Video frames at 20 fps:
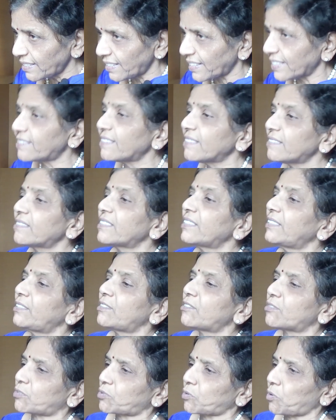a
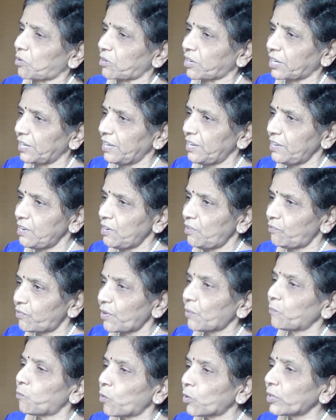resistant stock
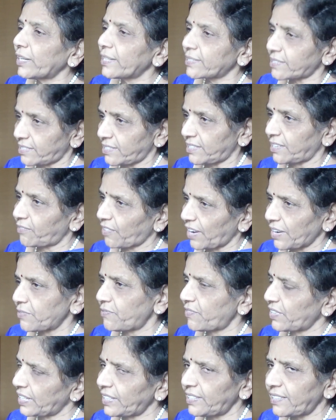from what has
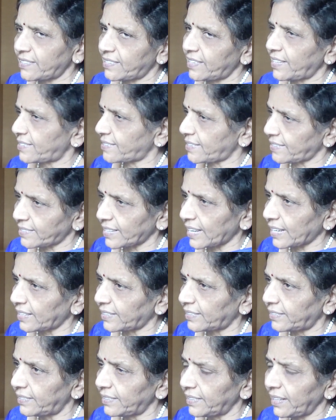survived when a disease has
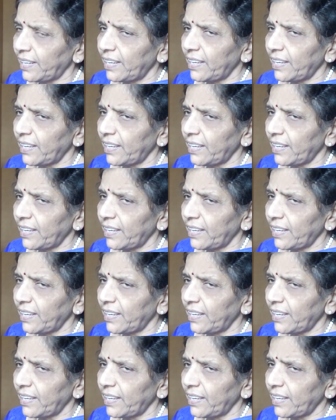occurred.